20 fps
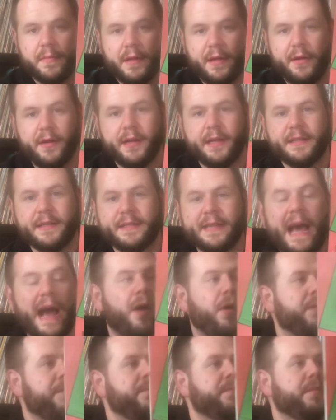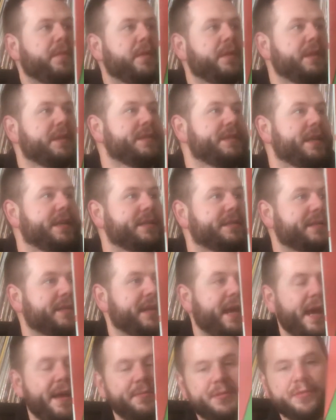here it is now. This
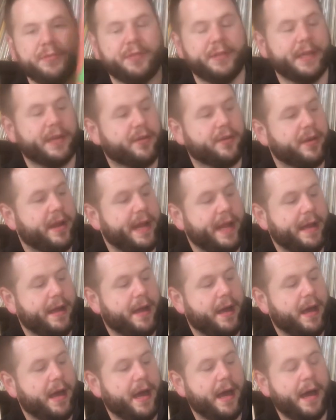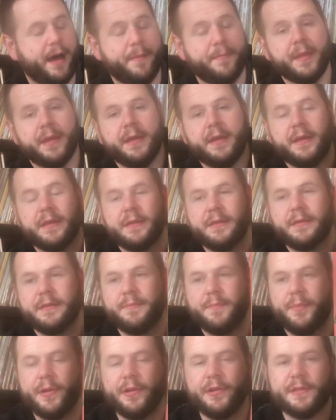thing's absolutely great.
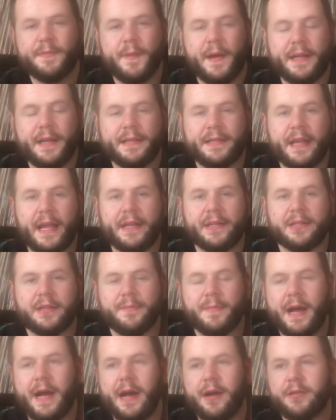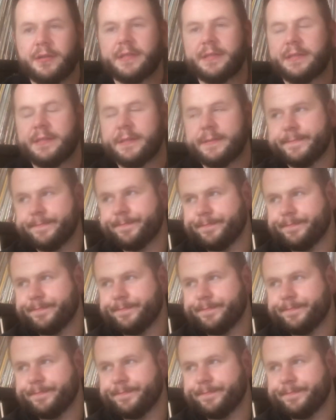Produced by Danger Mouse,